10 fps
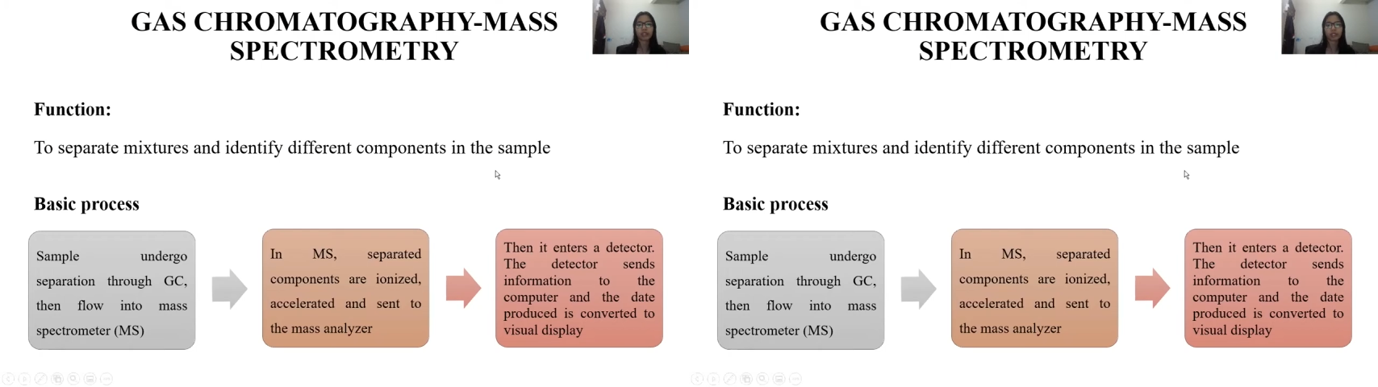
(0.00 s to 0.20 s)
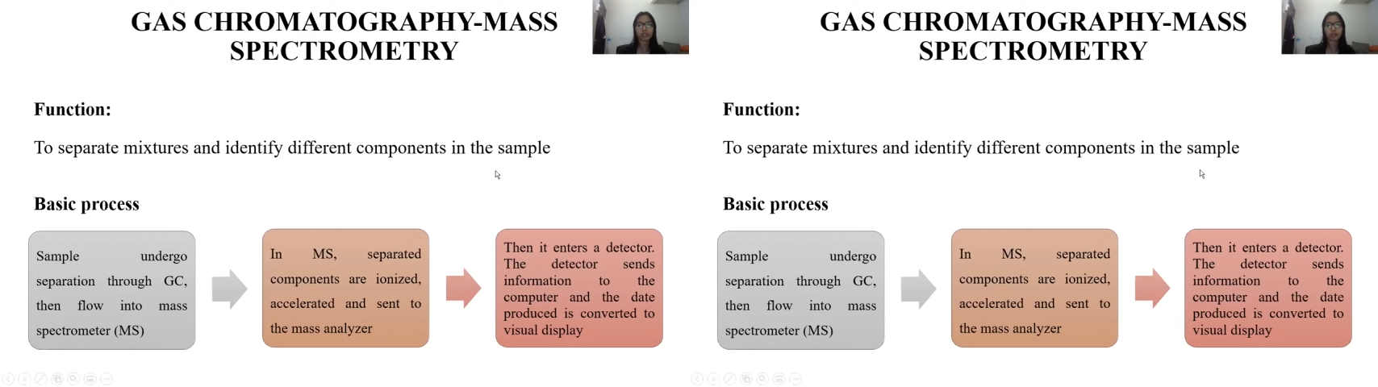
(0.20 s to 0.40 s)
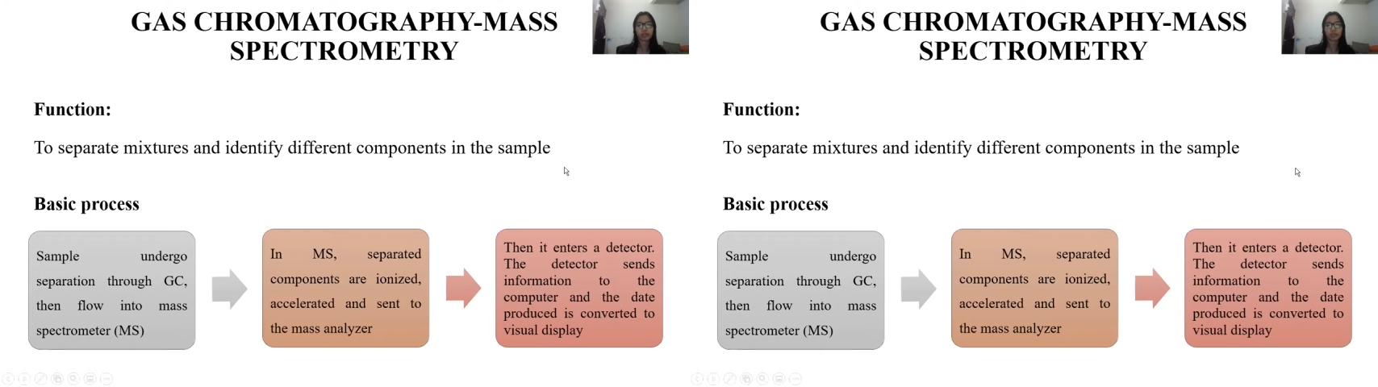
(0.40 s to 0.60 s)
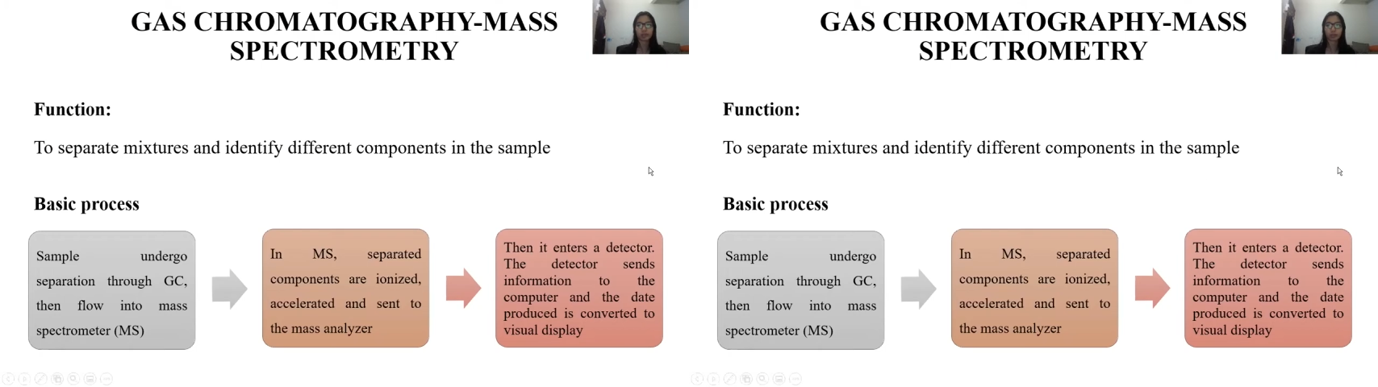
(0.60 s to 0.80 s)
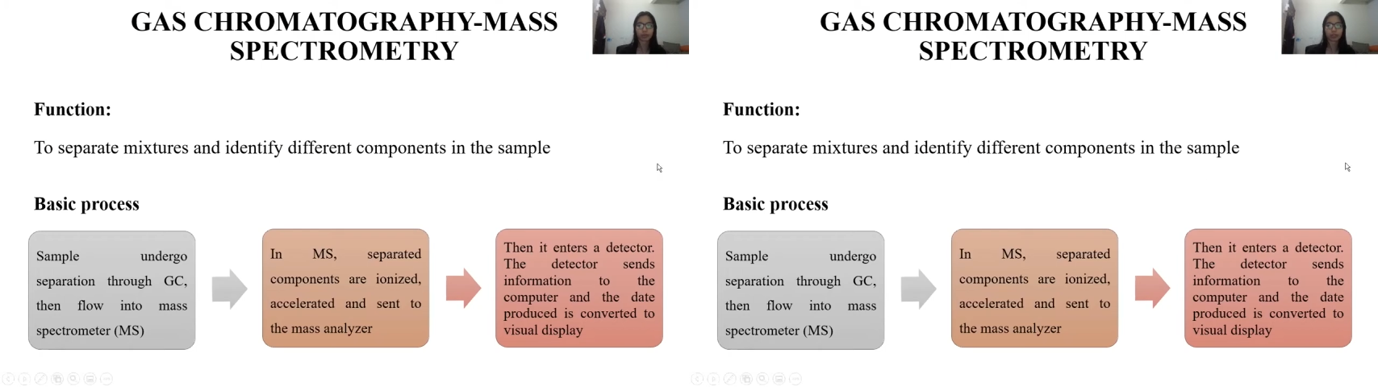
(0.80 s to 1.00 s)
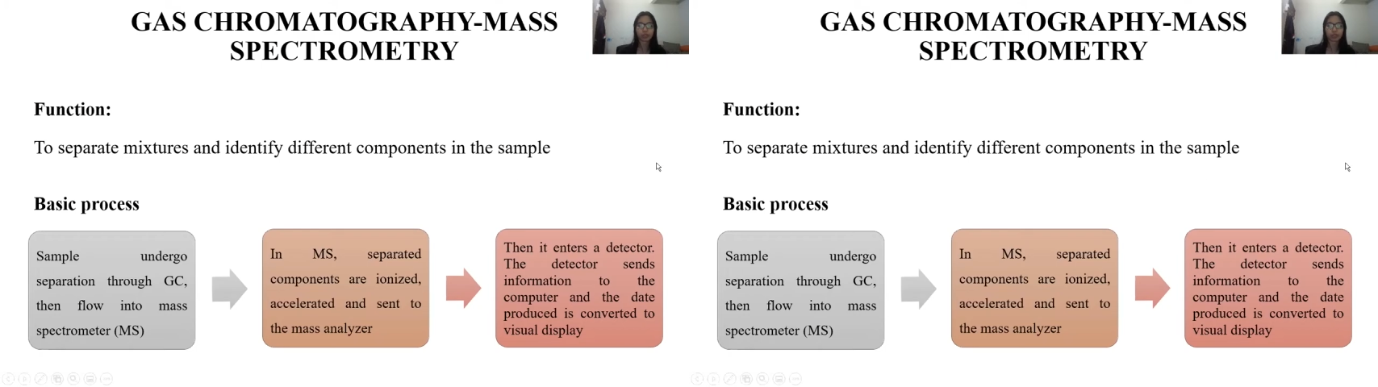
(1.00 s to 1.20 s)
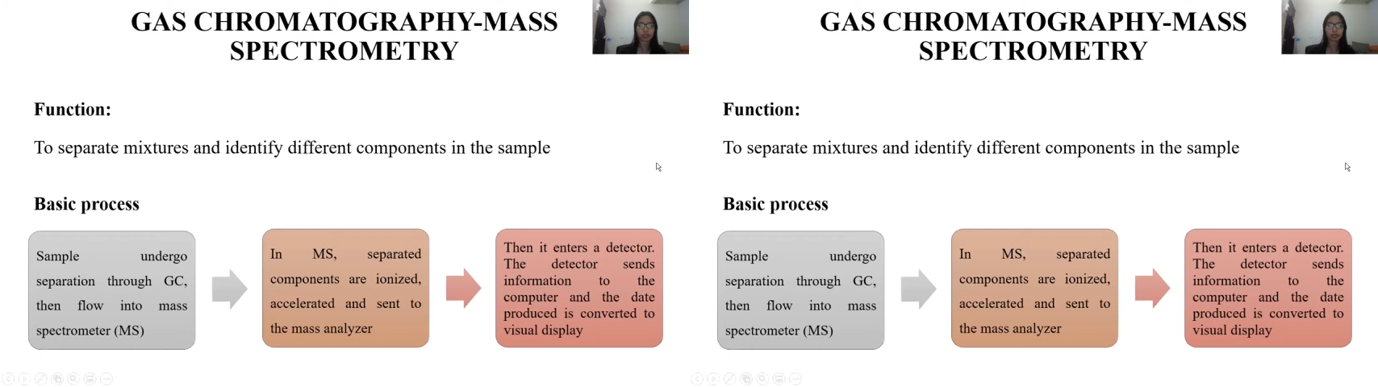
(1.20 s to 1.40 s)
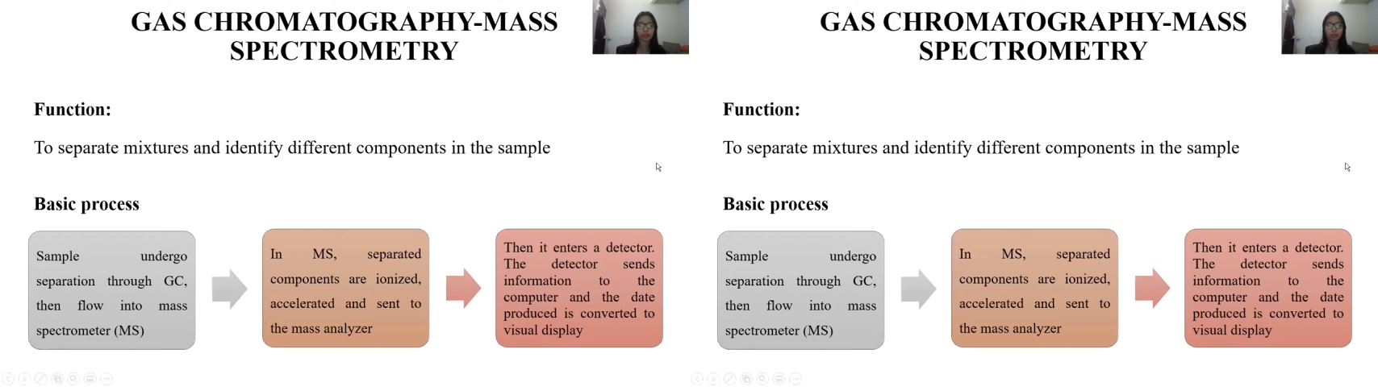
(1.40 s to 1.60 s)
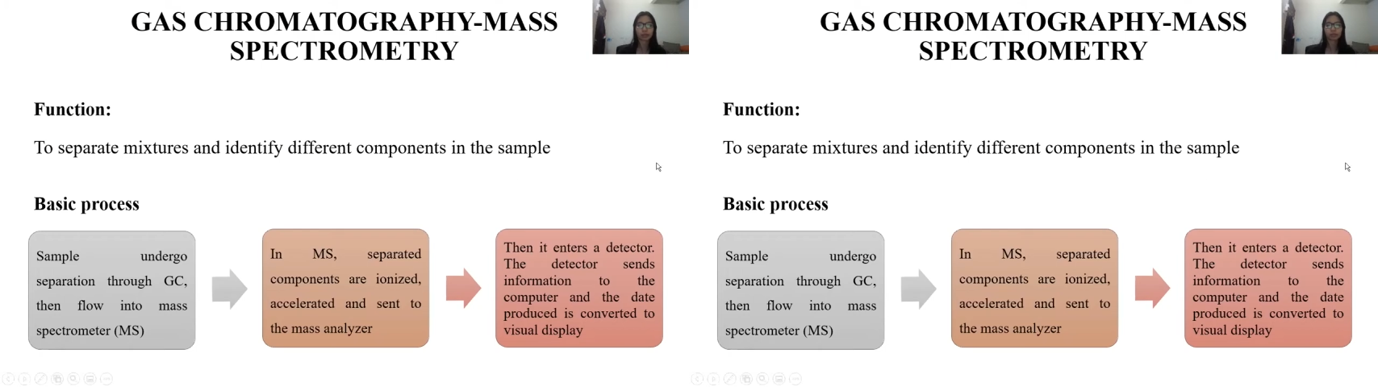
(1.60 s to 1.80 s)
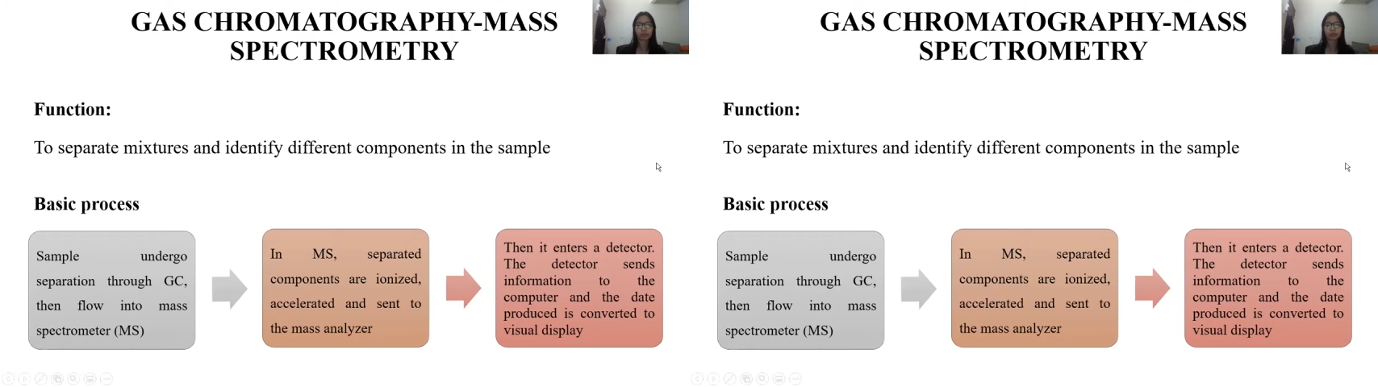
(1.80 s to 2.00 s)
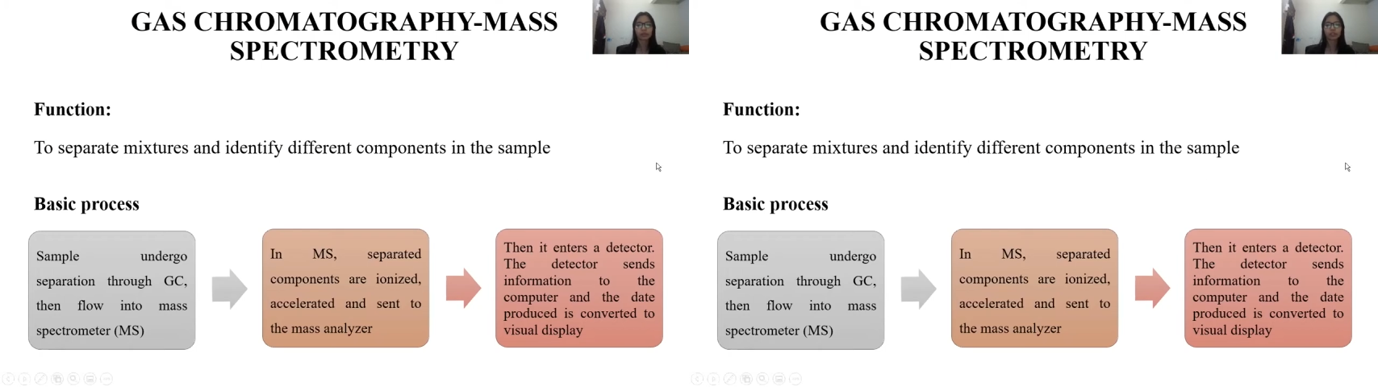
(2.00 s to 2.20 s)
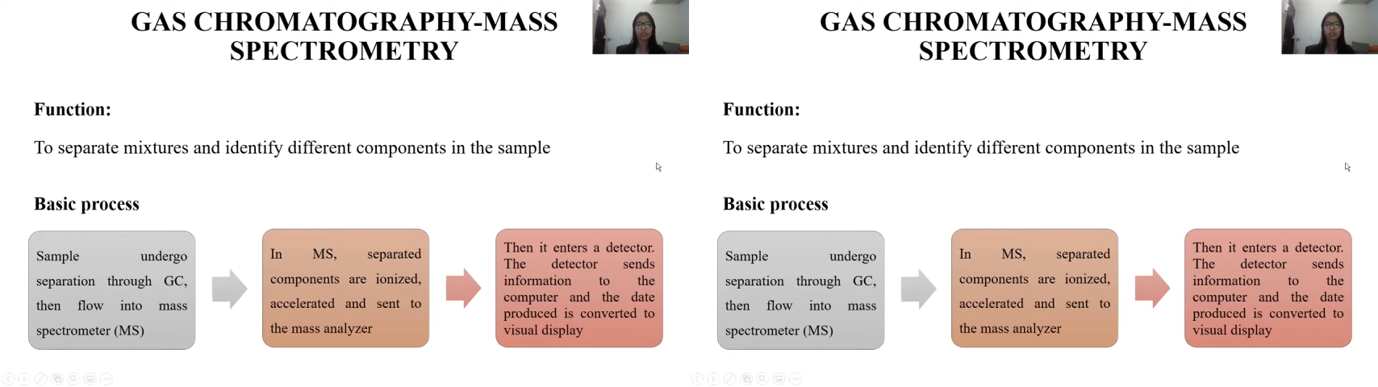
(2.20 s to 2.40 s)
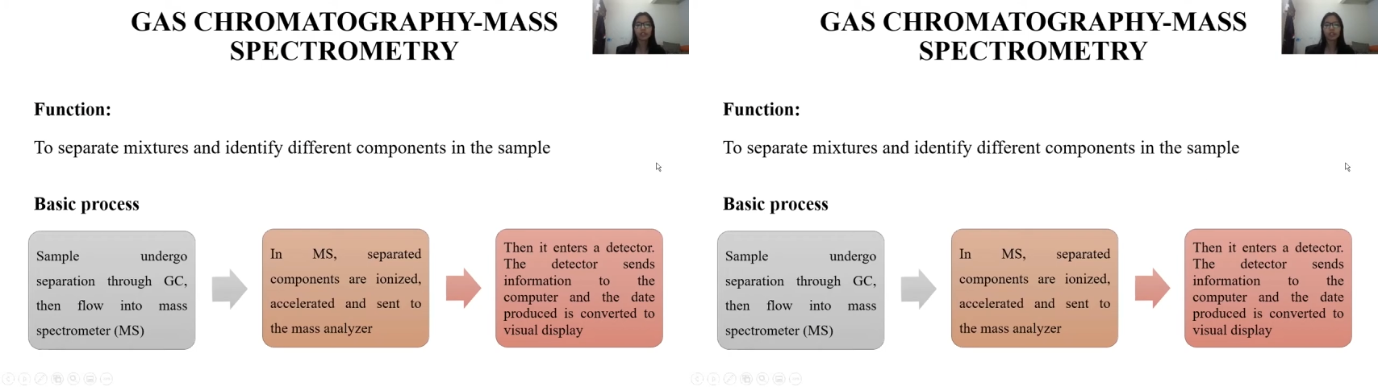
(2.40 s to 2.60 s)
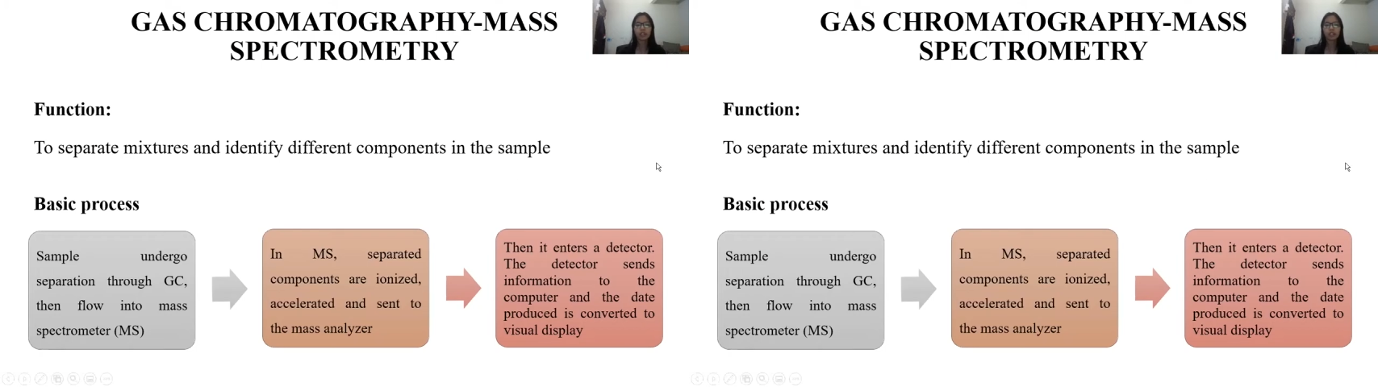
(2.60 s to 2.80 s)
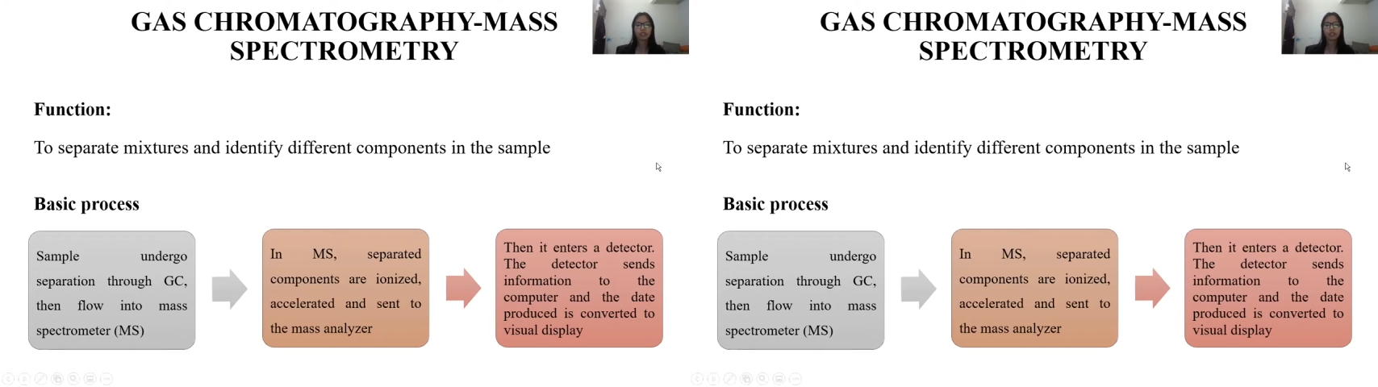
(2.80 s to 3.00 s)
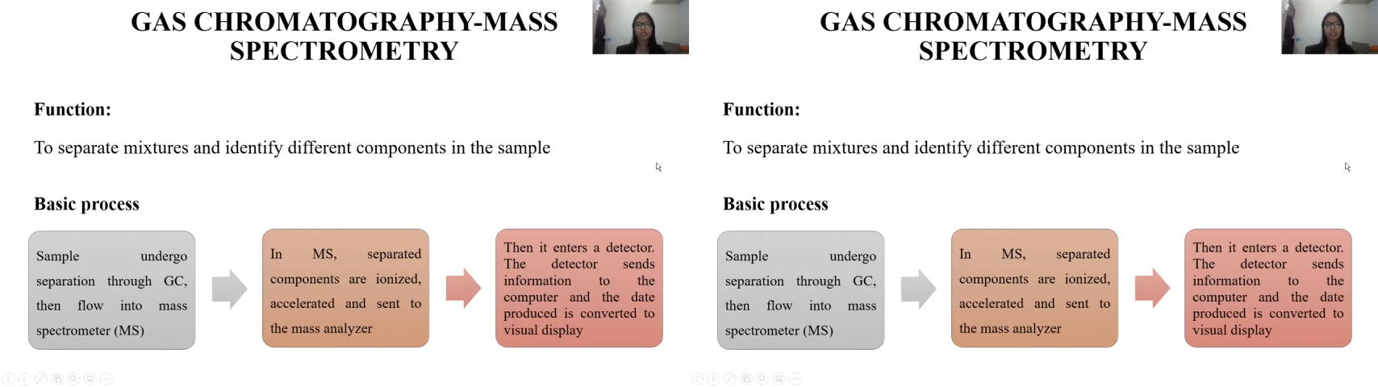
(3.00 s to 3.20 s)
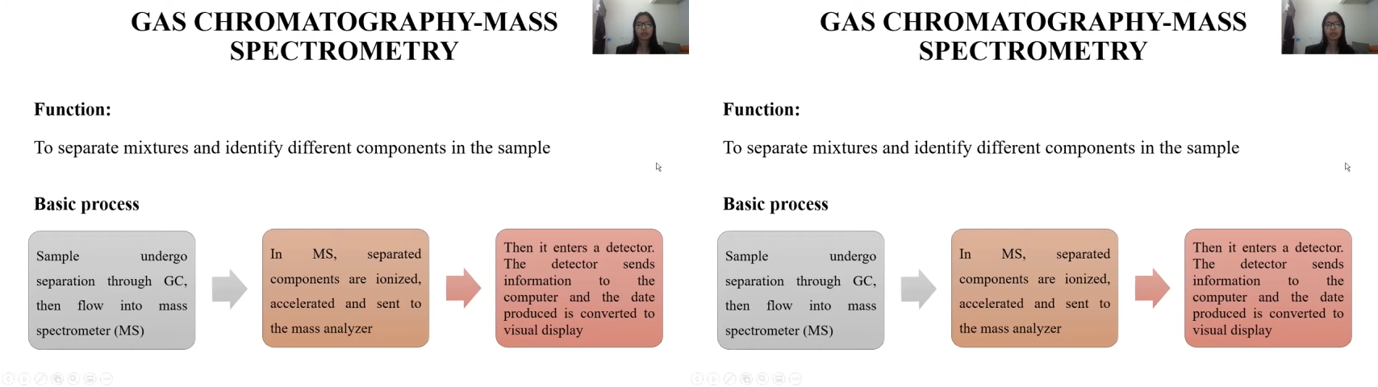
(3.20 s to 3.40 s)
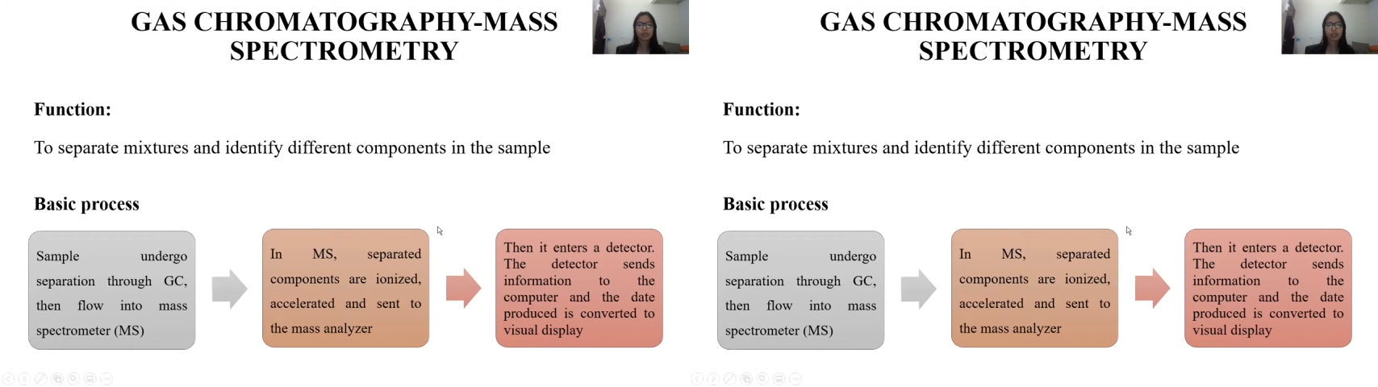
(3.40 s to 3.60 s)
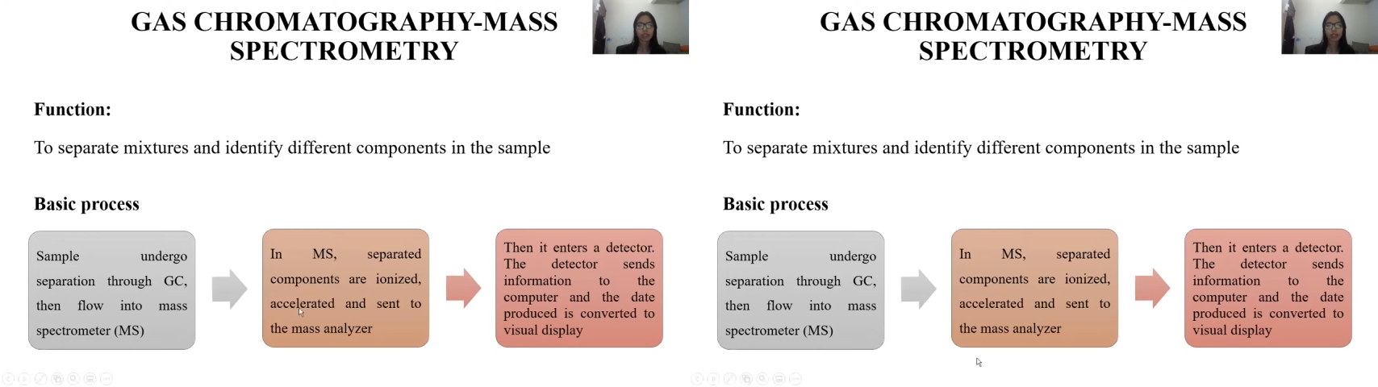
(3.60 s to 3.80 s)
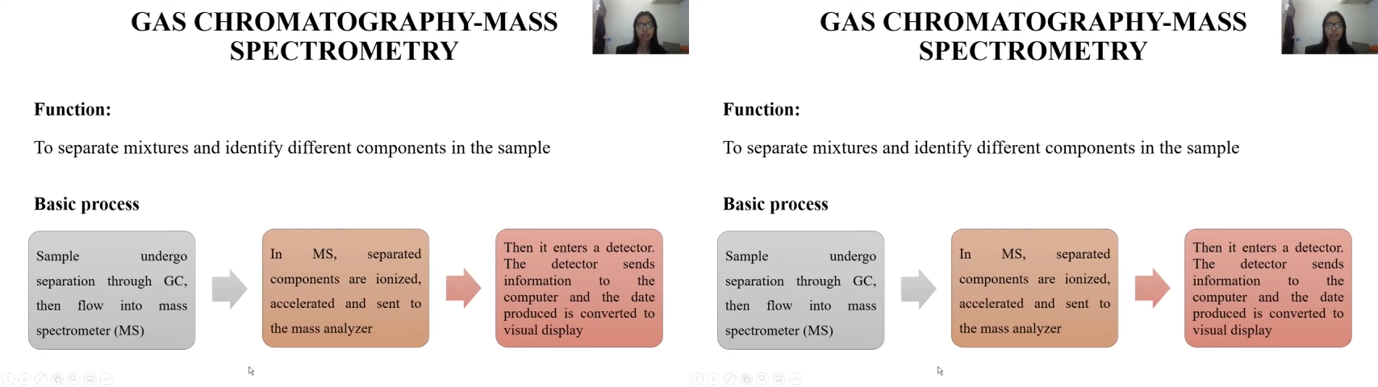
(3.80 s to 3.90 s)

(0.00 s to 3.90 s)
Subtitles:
(no speaker visible)